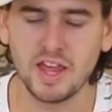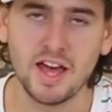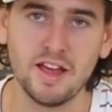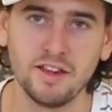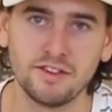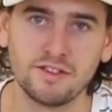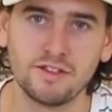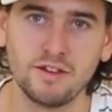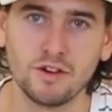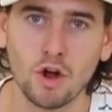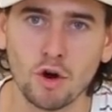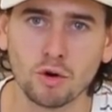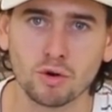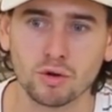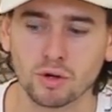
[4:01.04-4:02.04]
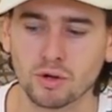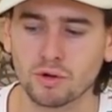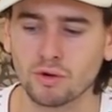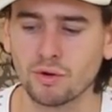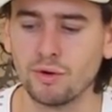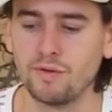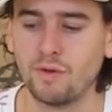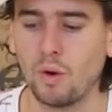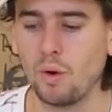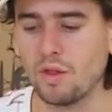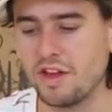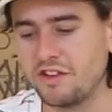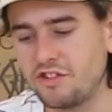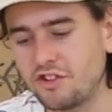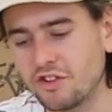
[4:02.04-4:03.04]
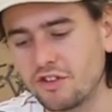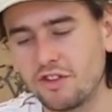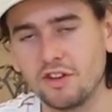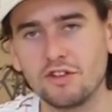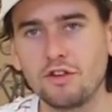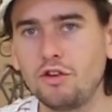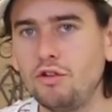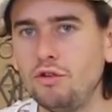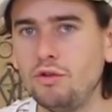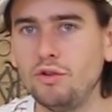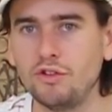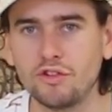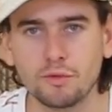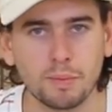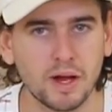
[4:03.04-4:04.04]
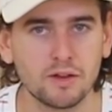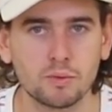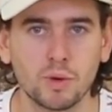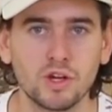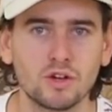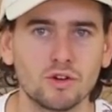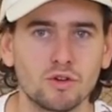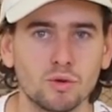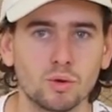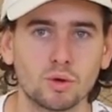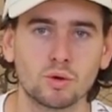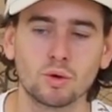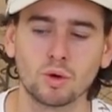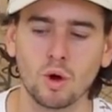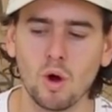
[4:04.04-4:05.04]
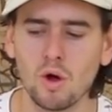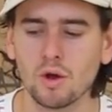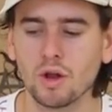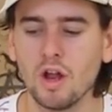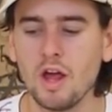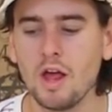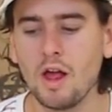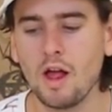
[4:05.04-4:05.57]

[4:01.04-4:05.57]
there's no crook groove, or there's just this huge space where you could do a crook on.